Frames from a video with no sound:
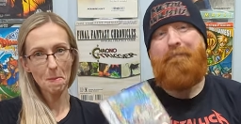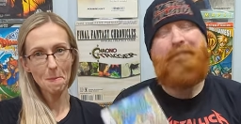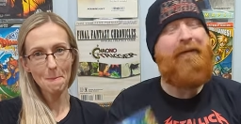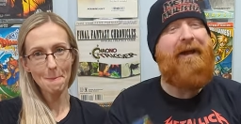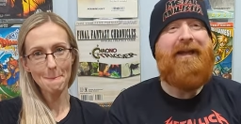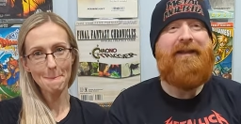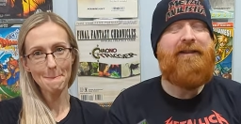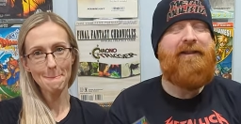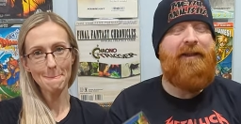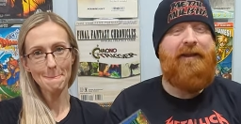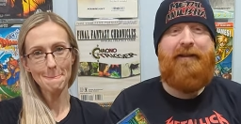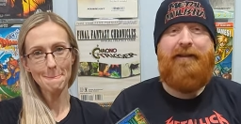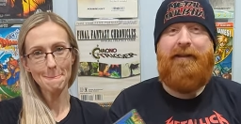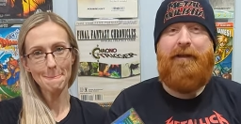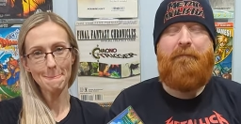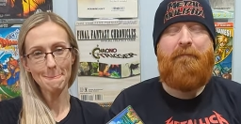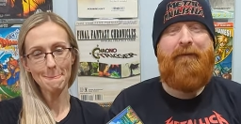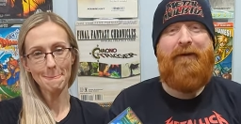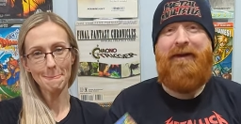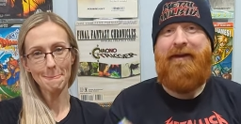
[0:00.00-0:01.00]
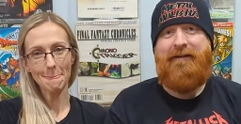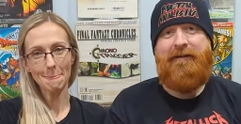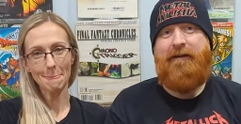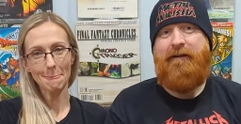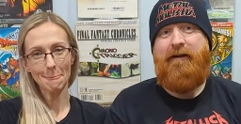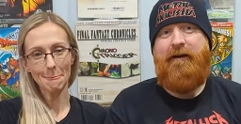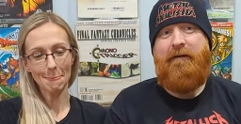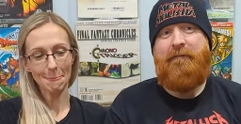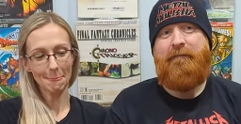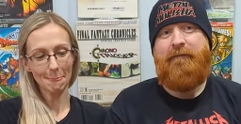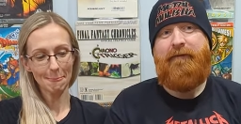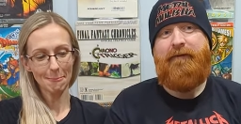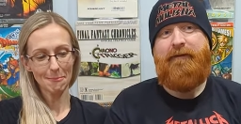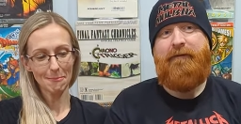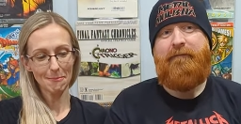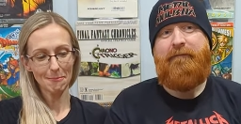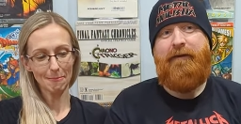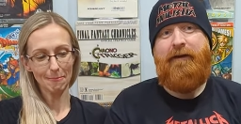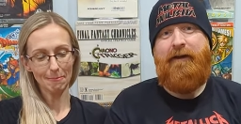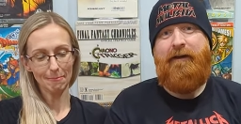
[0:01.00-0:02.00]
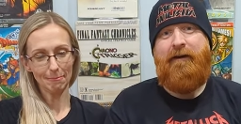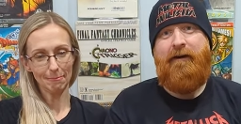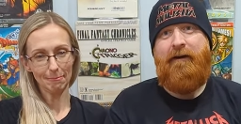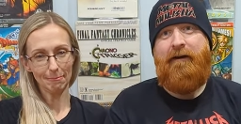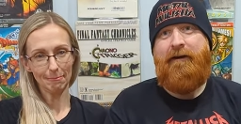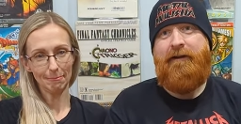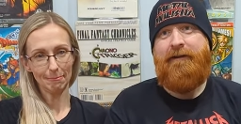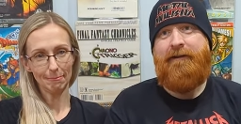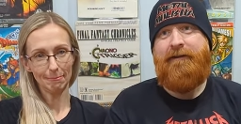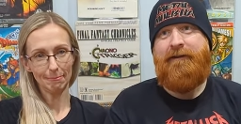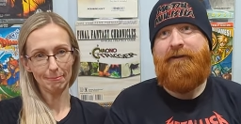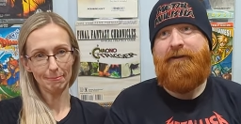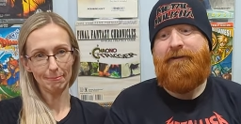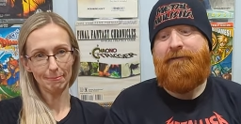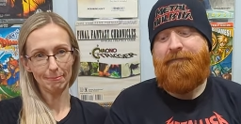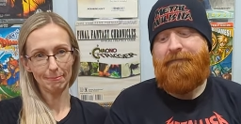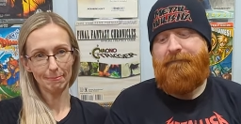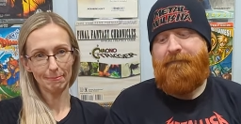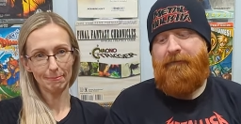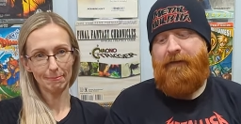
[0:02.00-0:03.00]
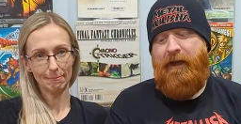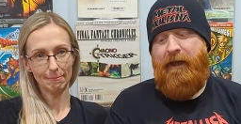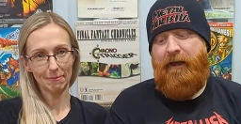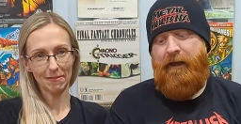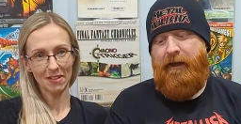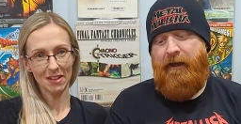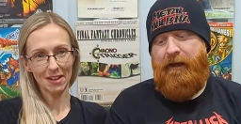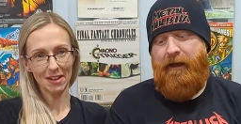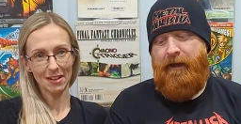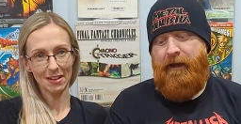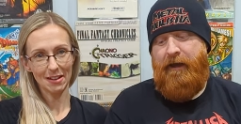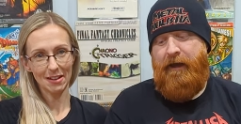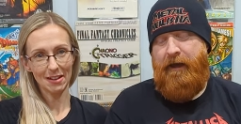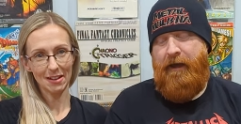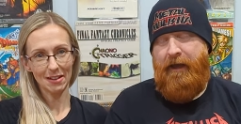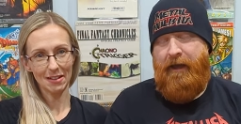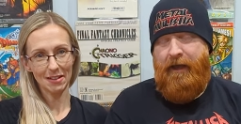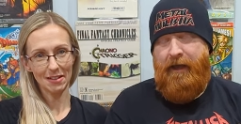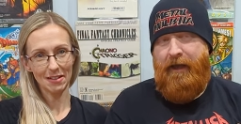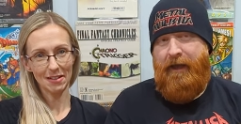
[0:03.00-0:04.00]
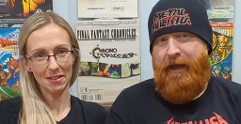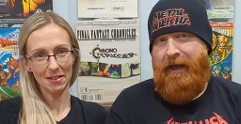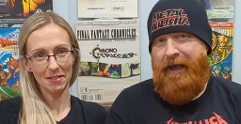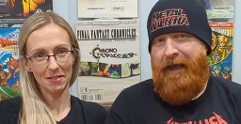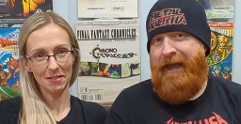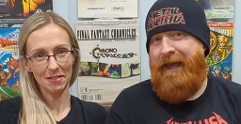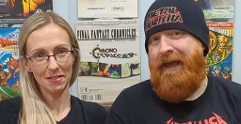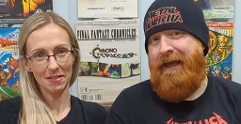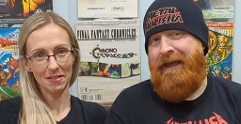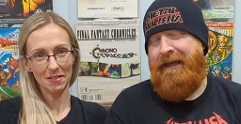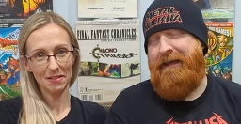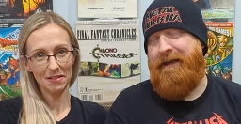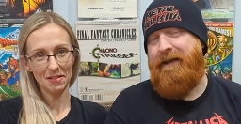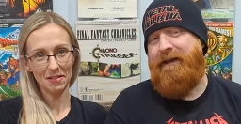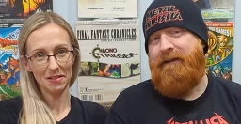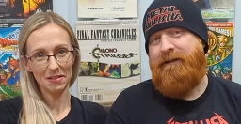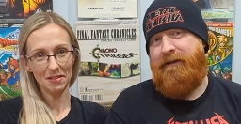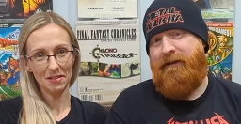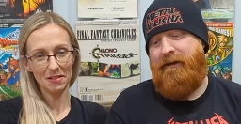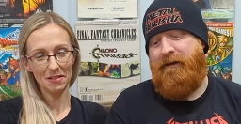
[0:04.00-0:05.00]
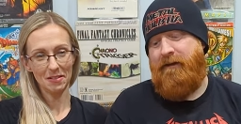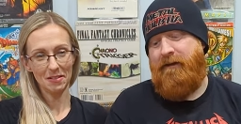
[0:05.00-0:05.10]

Speaker 1: basically picked it up because A, it's an